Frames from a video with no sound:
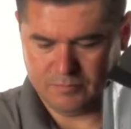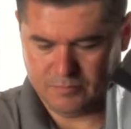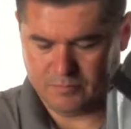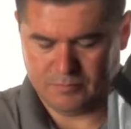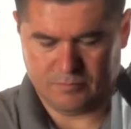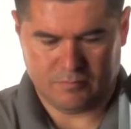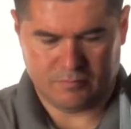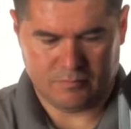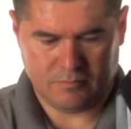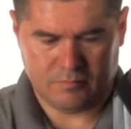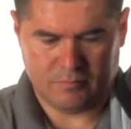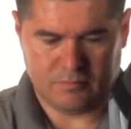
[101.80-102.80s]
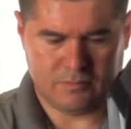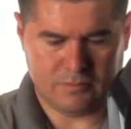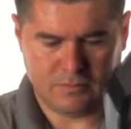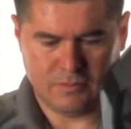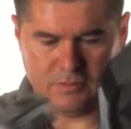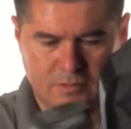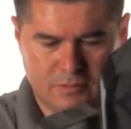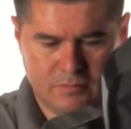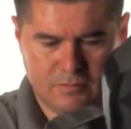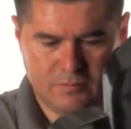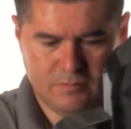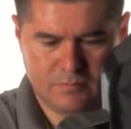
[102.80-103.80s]

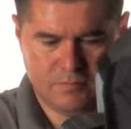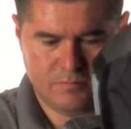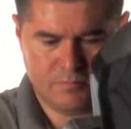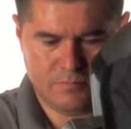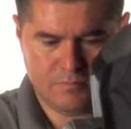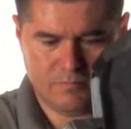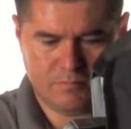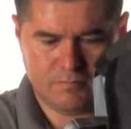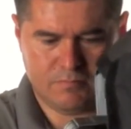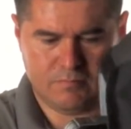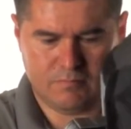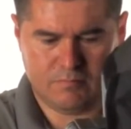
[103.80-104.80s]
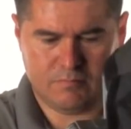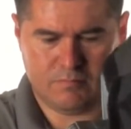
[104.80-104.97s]
(silence)